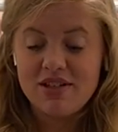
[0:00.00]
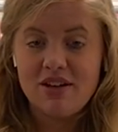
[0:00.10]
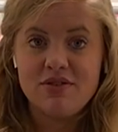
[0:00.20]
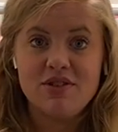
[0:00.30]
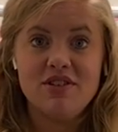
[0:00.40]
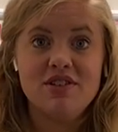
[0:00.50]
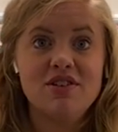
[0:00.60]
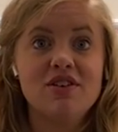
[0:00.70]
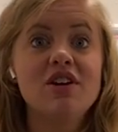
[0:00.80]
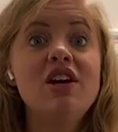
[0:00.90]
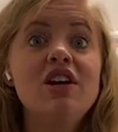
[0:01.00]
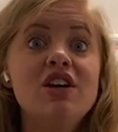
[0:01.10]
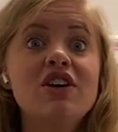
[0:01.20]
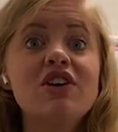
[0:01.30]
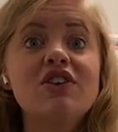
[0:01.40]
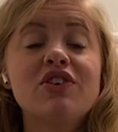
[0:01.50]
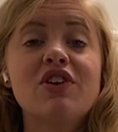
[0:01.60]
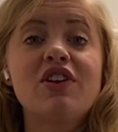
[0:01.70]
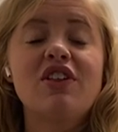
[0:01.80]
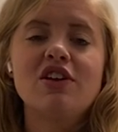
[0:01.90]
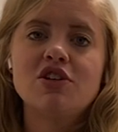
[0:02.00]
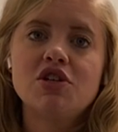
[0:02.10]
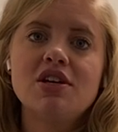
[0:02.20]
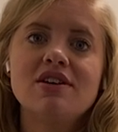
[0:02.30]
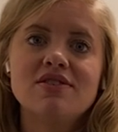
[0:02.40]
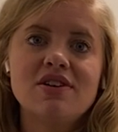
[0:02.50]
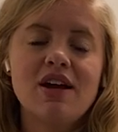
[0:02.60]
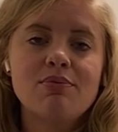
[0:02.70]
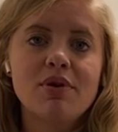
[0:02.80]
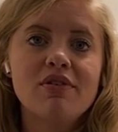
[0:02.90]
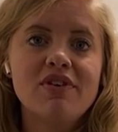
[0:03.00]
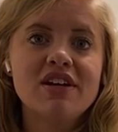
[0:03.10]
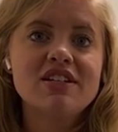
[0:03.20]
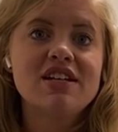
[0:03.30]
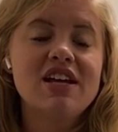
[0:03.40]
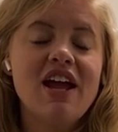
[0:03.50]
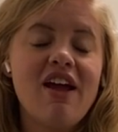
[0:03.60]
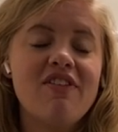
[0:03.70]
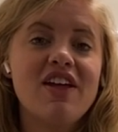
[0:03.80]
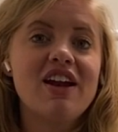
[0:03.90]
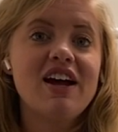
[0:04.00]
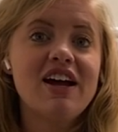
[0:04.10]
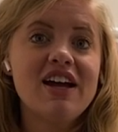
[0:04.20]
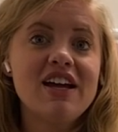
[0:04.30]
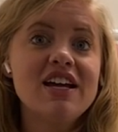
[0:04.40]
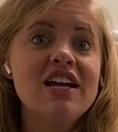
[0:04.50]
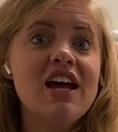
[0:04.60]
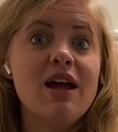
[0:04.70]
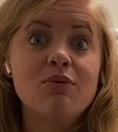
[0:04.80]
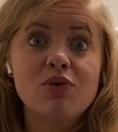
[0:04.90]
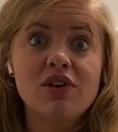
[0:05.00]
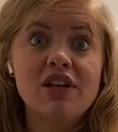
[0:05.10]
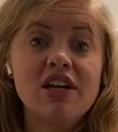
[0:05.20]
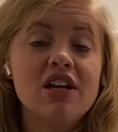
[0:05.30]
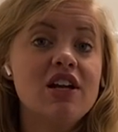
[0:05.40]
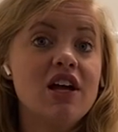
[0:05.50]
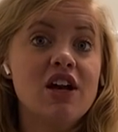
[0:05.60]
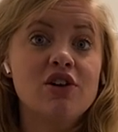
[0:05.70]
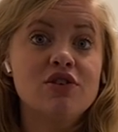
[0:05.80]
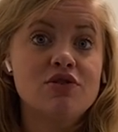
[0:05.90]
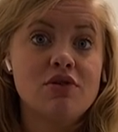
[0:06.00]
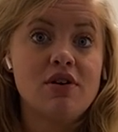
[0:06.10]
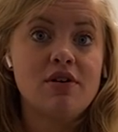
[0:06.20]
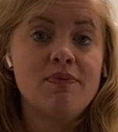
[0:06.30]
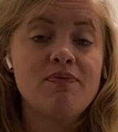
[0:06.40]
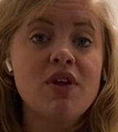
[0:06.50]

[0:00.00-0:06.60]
Halverson this year, you're gonna learn that she is not perfect and that I am really not a good drawer.